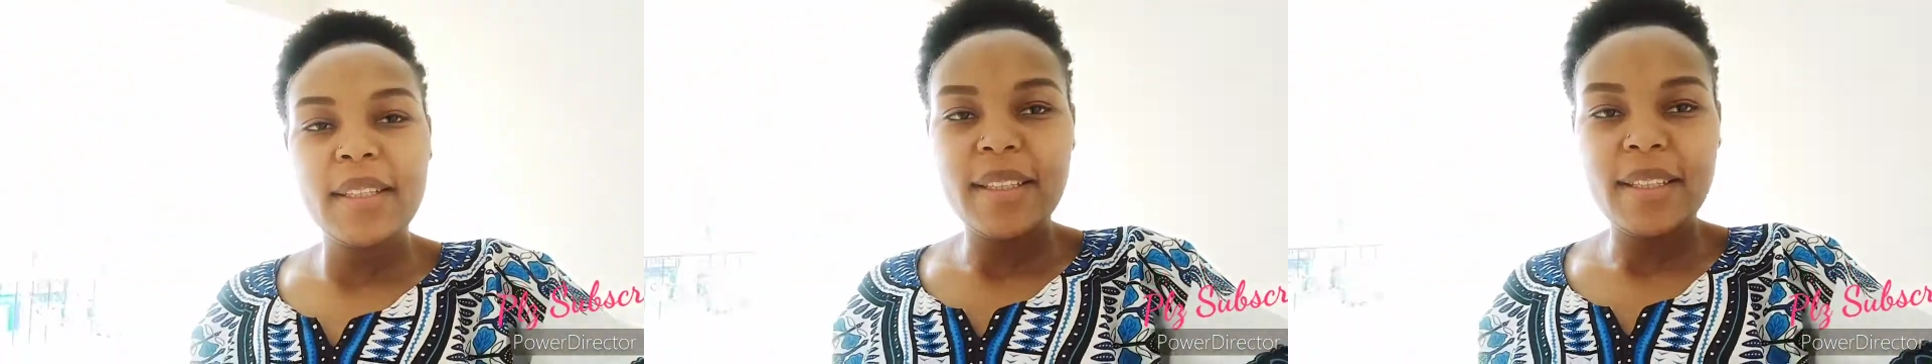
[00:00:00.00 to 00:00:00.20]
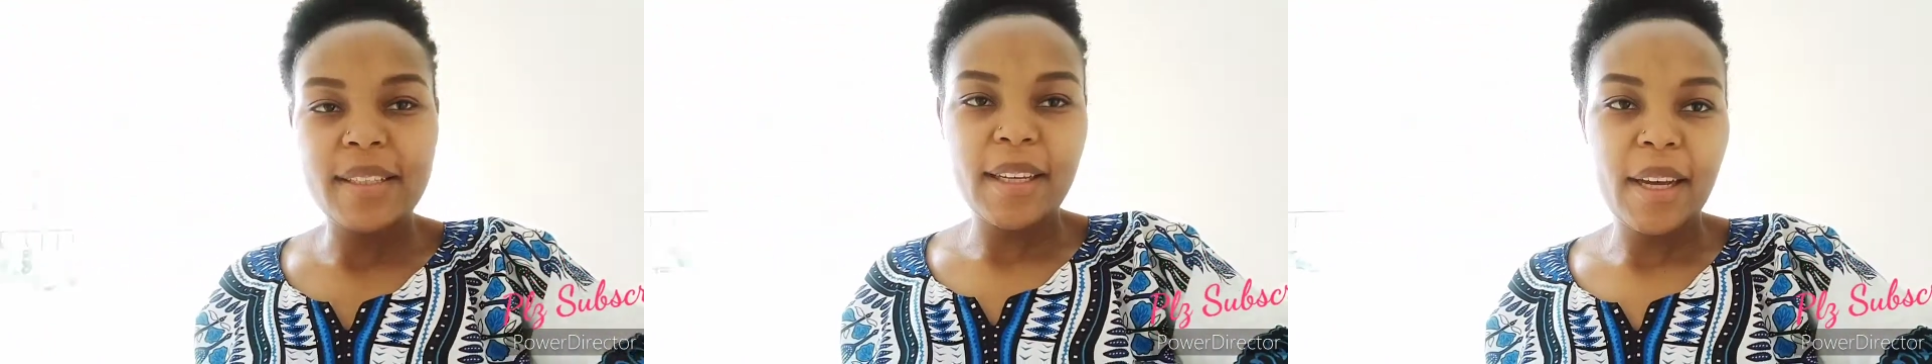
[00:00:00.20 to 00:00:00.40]

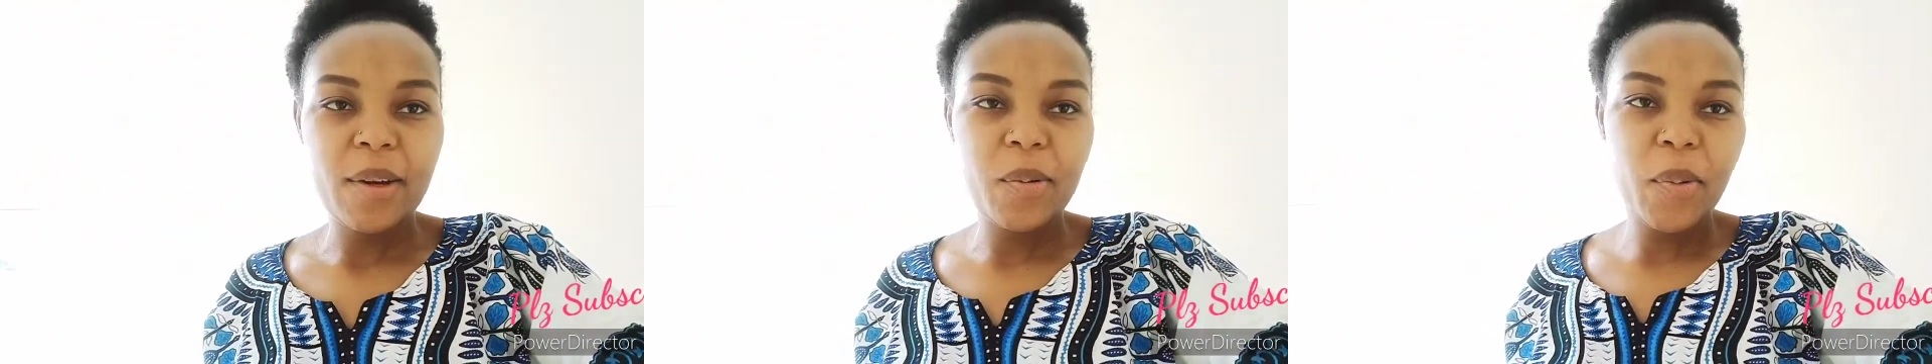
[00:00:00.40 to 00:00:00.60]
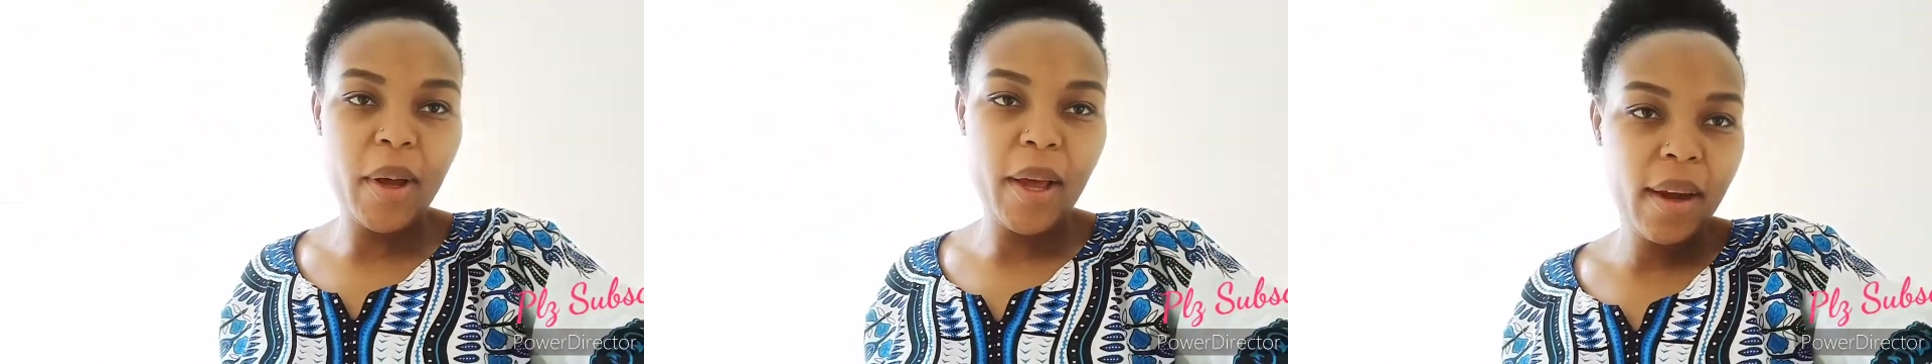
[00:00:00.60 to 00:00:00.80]
nataka
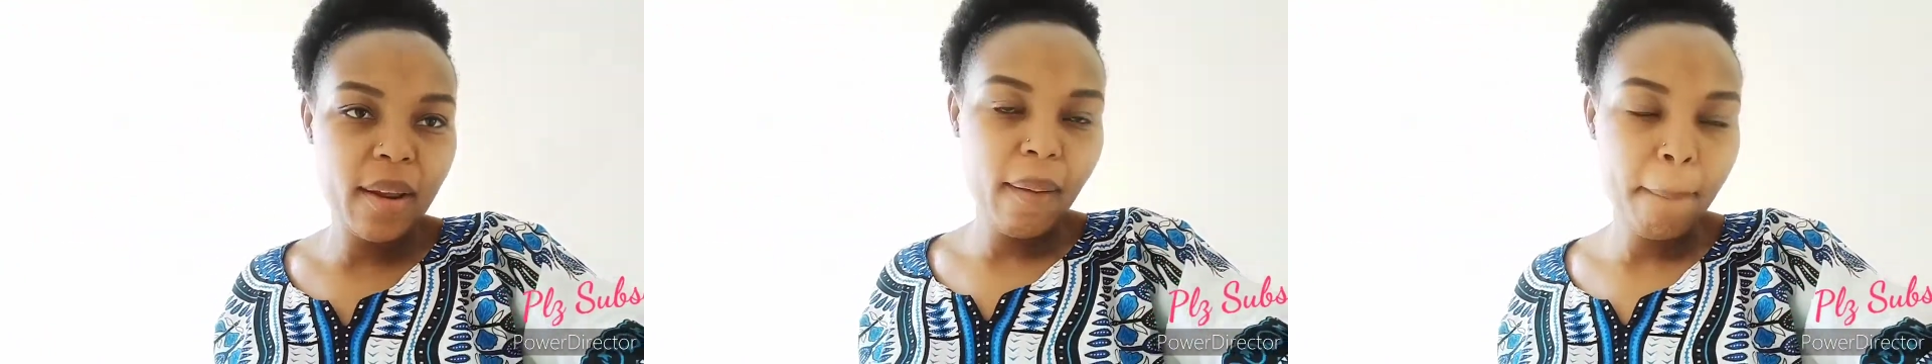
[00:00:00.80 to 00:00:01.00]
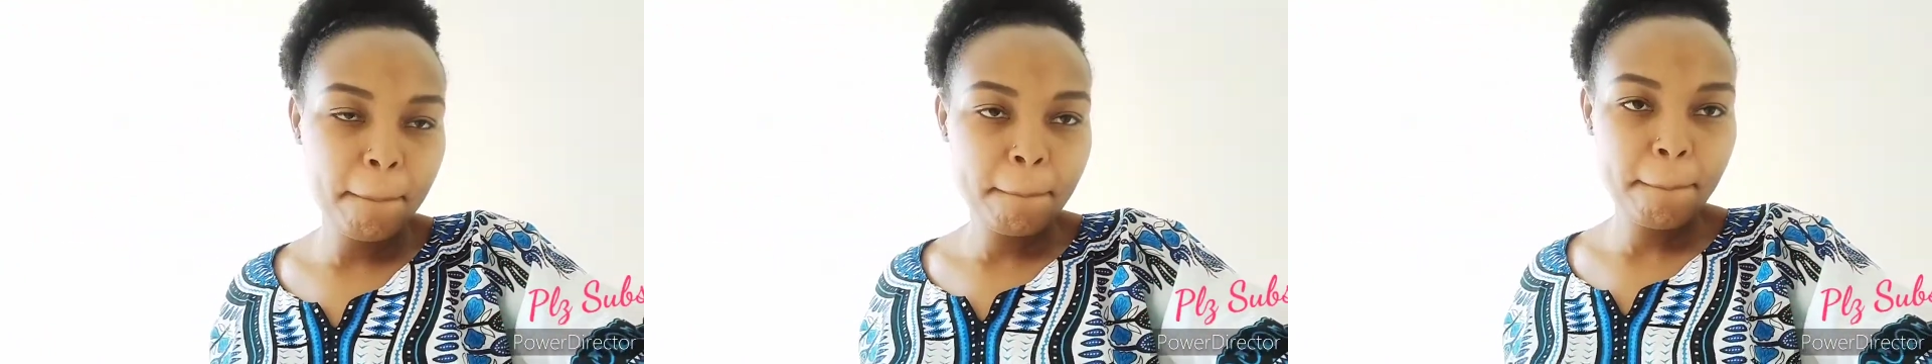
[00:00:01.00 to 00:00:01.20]

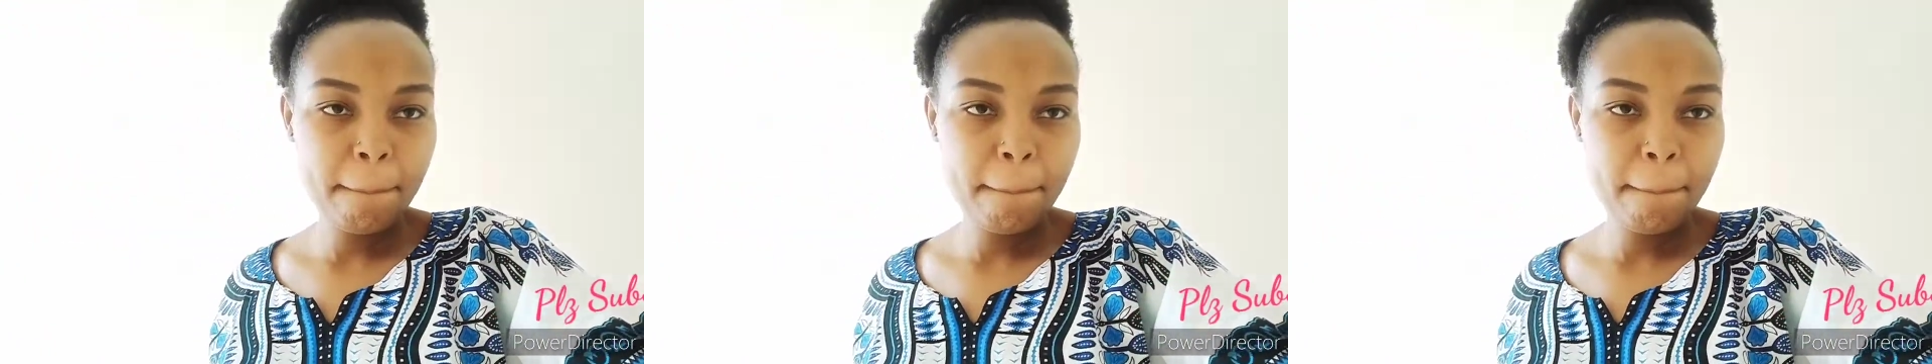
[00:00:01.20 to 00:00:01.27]
kuenda